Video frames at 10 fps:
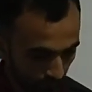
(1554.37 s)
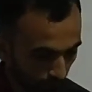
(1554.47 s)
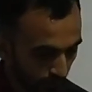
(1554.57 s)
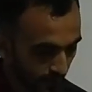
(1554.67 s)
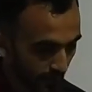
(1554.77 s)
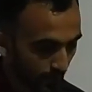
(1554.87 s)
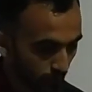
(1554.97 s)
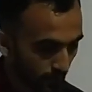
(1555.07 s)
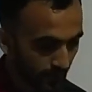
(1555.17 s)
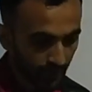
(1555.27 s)
let me start
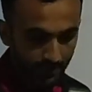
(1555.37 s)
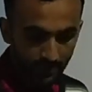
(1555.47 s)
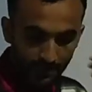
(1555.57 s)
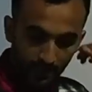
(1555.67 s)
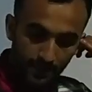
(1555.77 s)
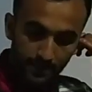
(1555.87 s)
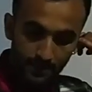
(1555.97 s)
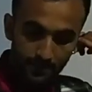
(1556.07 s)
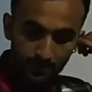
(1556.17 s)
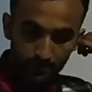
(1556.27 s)
with the
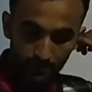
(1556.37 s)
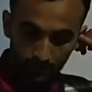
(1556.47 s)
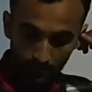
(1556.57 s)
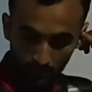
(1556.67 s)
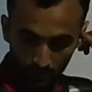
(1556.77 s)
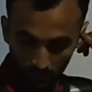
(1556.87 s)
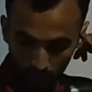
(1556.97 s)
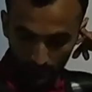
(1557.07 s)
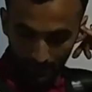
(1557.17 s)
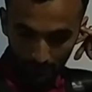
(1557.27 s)
exercise.
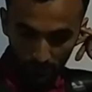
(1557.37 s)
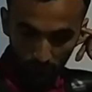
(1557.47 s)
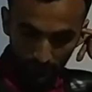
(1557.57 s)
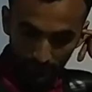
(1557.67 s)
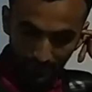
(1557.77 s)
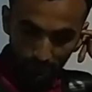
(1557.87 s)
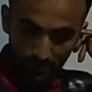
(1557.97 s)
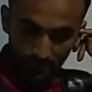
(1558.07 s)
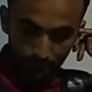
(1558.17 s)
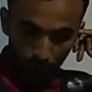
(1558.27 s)
Okay, let me do one thing. Let me
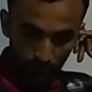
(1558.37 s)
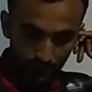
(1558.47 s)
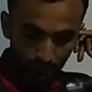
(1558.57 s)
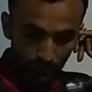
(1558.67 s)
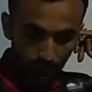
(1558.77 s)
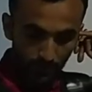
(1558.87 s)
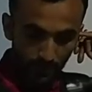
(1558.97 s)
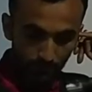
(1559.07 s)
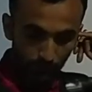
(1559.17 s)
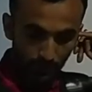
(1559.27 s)
just pause the video
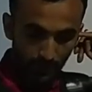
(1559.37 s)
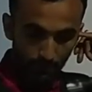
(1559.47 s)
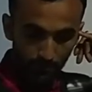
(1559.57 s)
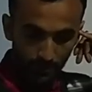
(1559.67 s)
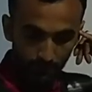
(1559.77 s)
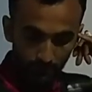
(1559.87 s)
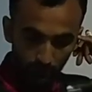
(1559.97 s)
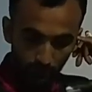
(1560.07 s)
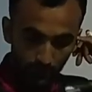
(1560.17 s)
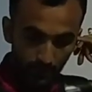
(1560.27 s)
here for time being.
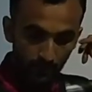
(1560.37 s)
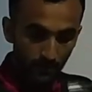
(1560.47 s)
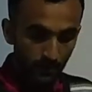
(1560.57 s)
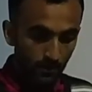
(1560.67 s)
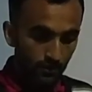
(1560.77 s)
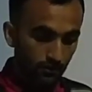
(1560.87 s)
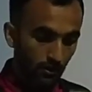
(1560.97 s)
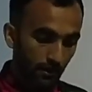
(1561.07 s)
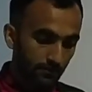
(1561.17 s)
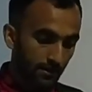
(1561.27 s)
Okay, so
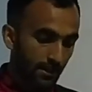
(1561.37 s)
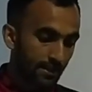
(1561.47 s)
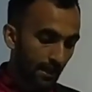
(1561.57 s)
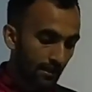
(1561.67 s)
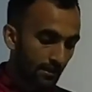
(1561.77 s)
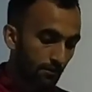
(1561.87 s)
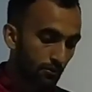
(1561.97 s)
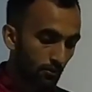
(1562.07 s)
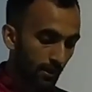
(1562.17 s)
after that I'll give you